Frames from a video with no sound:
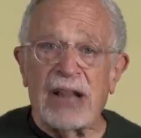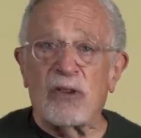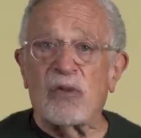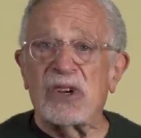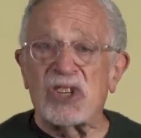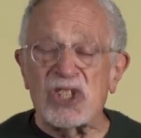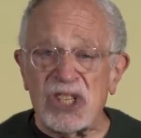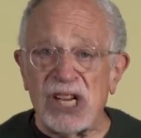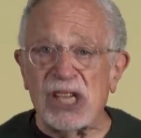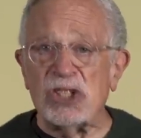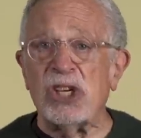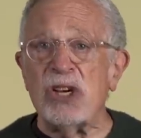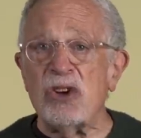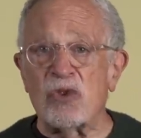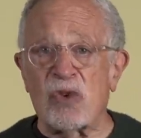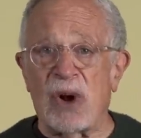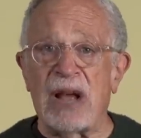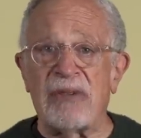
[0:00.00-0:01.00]
and
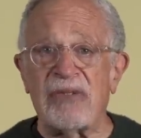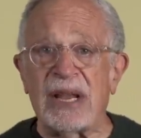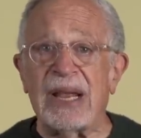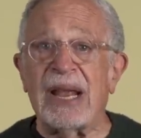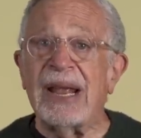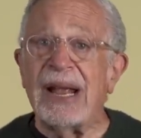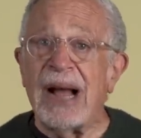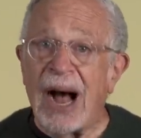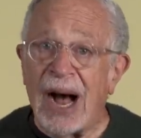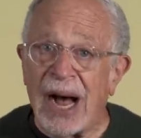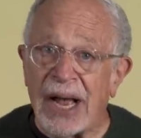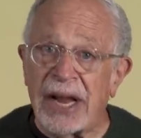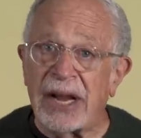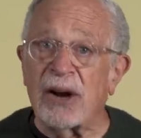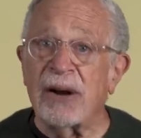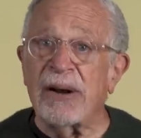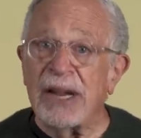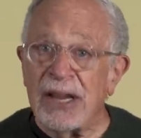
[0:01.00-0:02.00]
recession-driving
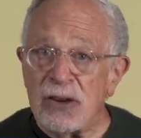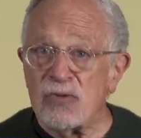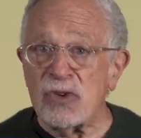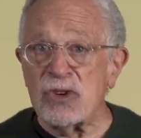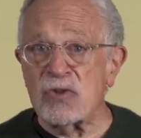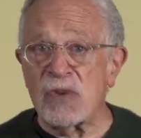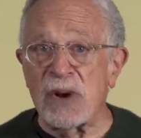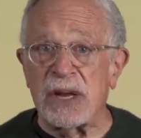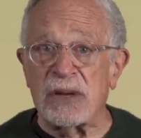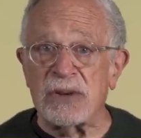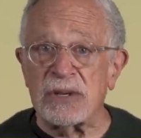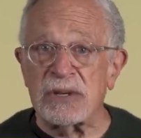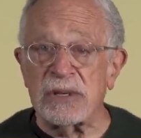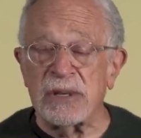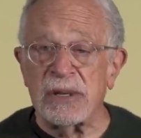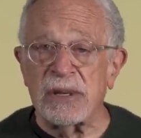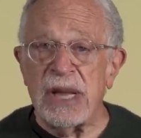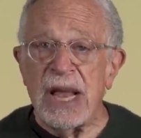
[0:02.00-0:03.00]
higher interest rates.